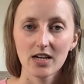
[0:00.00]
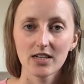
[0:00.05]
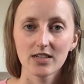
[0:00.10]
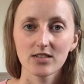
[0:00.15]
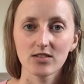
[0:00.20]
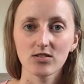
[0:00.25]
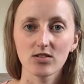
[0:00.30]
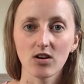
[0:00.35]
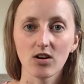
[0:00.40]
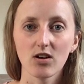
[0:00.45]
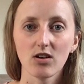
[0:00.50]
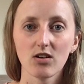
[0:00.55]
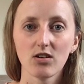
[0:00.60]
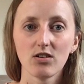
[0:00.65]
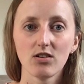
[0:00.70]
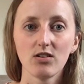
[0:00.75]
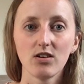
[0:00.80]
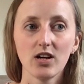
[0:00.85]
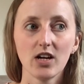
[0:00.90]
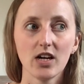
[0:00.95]

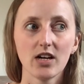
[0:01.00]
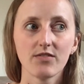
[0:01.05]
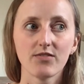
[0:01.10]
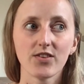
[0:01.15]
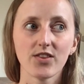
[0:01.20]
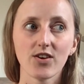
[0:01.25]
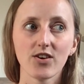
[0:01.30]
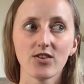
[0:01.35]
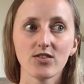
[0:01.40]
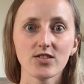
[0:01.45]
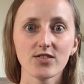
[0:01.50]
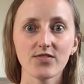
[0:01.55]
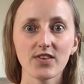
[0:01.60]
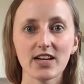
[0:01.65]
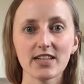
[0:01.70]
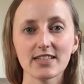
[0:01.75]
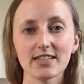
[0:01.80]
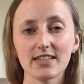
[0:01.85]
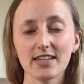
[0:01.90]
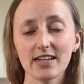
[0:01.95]
So for those of
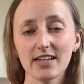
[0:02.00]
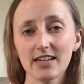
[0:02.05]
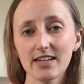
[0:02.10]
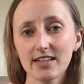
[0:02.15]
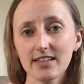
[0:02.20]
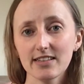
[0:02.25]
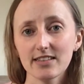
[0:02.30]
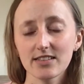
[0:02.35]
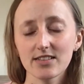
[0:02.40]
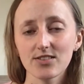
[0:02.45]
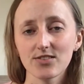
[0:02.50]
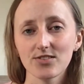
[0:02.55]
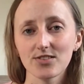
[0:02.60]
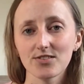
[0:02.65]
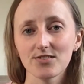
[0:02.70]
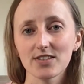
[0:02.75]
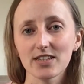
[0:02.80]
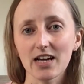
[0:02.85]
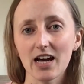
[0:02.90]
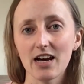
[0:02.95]
us in eating disorder
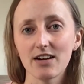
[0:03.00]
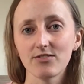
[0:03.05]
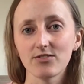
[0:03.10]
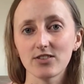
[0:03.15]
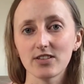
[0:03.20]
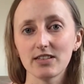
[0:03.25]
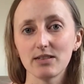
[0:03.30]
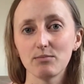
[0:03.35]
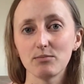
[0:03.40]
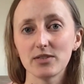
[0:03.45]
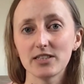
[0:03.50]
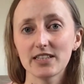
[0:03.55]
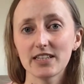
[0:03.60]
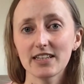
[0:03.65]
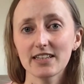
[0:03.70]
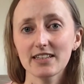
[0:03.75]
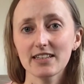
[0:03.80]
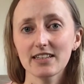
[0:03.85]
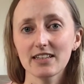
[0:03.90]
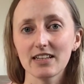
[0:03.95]
recovery in
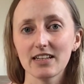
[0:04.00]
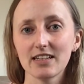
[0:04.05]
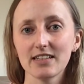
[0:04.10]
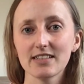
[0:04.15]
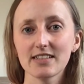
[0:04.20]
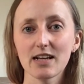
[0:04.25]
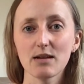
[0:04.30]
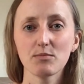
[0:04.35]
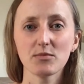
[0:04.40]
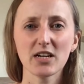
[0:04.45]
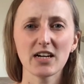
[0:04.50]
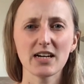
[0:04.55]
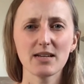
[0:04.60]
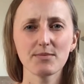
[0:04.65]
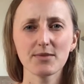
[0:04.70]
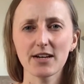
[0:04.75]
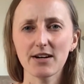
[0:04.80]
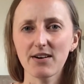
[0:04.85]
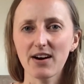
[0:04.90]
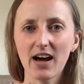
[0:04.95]
particular,
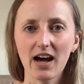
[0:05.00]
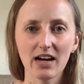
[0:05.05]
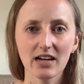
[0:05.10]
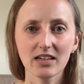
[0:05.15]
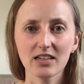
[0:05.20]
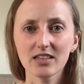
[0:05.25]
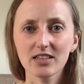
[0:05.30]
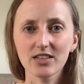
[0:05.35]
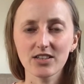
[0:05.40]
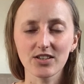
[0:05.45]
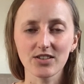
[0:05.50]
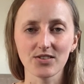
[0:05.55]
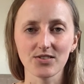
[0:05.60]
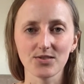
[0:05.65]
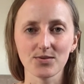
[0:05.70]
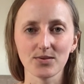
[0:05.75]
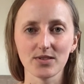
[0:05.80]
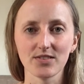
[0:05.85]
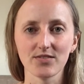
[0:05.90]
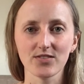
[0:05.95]
sometimes our hunger
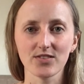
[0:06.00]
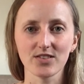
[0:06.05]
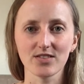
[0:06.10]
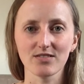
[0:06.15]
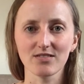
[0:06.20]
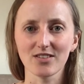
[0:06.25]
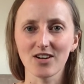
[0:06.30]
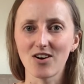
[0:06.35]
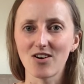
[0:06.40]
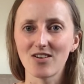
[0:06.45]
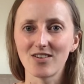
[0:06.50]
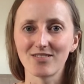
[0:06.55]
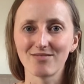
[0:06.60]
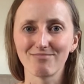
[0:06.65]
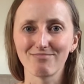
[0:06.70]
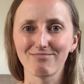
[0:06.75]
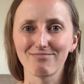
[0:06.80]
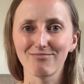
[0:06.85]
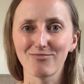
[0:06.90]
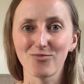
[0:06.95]
cues will have
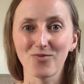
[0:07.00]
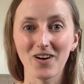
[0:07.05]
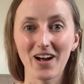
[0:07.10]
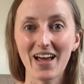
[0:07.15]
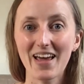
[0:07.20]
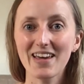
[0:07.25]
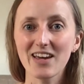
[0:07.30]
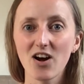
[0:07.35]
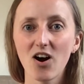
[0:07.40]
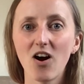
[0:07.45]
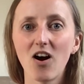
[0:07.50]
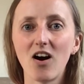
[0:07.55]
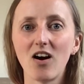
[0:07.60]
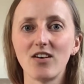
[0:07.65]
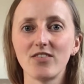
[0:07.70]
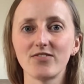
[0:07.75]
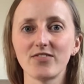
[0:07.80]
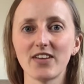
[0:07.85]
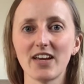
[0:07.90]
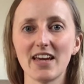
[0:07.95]
gone way
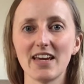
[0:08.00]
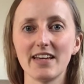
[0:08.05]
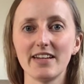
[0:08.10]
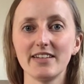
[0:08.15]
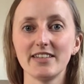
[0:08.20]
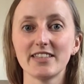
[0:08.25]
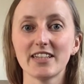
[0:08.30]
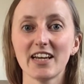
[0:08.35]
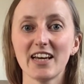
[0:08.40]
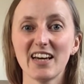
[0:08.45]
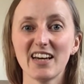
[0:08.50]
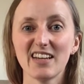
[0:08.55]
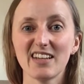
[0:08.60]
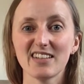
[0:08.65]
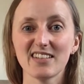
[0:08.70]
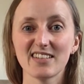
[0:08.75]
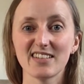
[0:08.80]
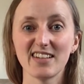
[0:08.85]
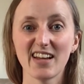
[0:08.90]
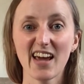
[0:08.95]
off, and
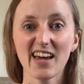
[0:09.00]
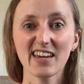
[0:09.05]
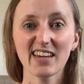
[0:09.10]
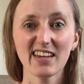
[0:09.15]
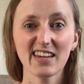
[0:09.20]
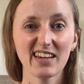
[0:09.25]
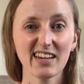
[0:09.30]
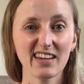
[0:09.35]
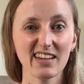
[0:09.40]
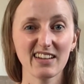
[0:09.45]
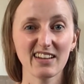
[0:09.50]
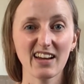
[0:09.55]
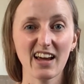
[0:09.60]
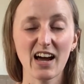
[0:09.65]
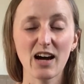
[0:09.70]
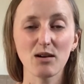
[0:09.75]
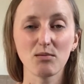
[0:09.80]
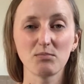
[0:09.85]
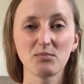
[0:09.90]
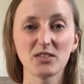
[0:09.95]
snacking can
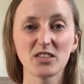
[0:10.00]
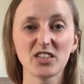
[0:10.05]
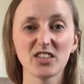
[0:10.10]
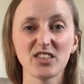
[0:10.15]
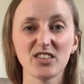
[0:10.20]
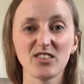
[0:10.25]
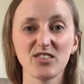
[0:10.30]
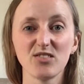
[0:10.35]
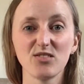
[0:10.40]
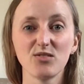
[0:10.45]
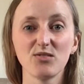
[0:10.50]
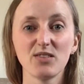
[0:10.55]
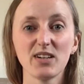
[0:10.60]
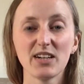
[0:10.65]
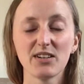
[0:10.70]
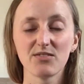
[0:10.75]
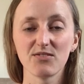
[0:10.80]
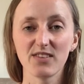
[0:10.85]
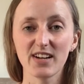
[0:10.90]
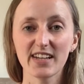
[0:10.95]
help to
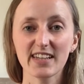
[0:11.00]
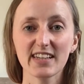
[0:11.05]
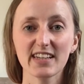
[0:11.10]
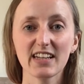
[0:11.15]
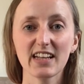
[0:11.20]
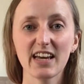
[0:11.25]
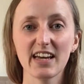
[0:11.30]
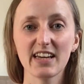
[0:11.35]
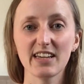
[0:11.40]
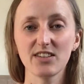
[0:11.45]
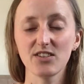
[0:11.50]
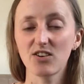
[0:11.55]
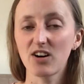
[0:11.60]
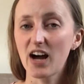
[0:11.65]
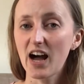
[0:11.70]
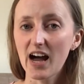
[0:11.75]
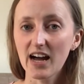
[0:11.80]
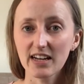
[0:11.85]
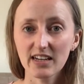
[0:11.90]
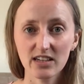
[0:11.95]
regulate your
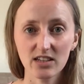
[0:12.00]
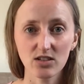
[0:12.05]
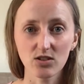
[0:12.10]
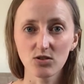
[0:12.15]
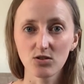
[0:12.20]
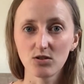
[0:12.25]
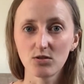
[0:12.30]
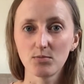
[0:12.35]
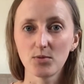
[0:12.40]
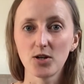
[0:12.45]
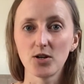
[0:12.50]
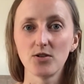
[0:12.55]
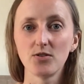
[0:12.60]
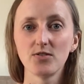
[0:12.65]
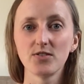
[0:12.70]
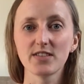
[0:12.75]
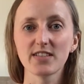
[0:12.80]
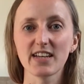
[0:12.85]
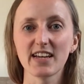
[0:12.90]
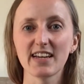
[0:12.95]
hunger
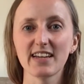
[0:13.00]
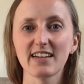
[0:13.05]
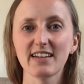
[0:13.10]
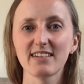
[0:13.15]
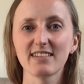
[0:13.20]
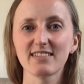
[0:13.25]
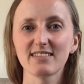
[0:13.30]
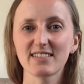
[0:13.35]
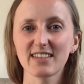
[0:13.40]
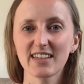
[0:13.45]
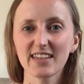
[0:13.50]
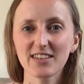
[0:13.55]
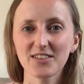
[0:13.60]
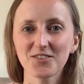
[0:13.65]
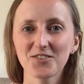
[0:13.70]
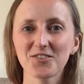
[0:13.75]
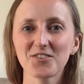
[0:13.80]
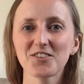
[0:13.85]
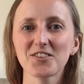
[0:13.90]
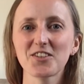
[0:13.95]
hormones and get
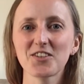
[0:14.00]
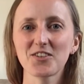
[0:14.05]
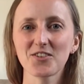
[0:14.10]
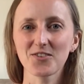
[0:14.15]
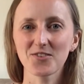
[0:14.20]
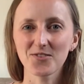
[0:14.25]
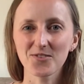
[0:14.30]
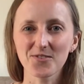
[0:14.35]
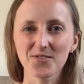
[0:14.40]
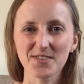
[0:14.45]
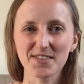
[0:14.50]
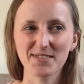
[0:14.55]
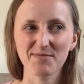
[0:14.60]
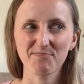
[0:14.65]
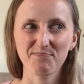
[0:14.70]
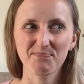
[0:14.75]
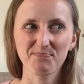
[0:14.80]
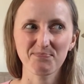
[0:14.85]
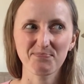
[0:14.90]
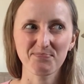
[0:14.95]
your cues
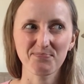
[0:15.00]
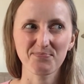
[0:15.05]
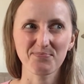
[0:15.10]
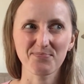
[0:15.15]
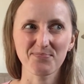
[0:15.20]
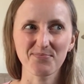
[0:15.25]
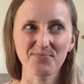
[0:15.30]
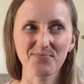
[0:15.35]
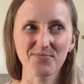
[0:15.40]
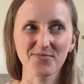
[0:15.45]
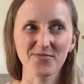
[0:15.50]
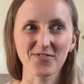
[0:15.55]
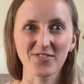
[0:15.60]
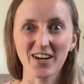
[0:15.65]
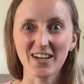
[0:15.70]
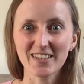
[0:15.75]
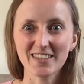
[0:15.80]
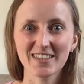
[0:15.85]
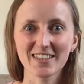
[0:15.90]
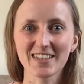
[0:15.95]

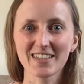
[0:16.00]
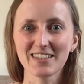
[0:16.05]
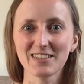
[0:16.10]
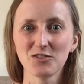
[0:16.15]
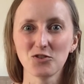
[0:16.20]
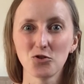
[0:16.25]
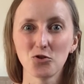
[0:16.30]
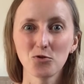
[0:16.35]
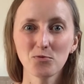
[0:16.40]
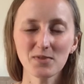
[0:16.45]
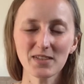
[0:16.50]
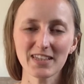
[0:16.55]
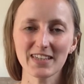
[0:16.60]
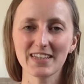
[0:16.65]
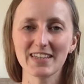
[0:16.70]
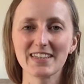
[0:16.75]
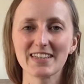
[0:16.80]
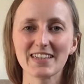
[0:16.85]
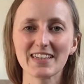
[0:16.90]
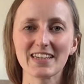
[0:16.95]
functioning
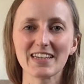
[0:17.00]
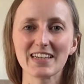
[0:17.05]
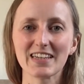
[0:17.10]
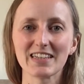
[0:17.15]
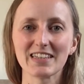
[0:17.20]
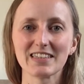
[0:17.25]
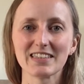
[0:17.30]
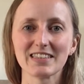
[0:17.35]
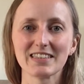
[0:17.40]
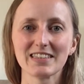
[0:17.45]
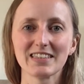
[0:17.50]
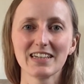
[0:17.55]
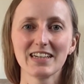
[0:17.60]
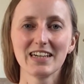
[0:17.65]
normally again.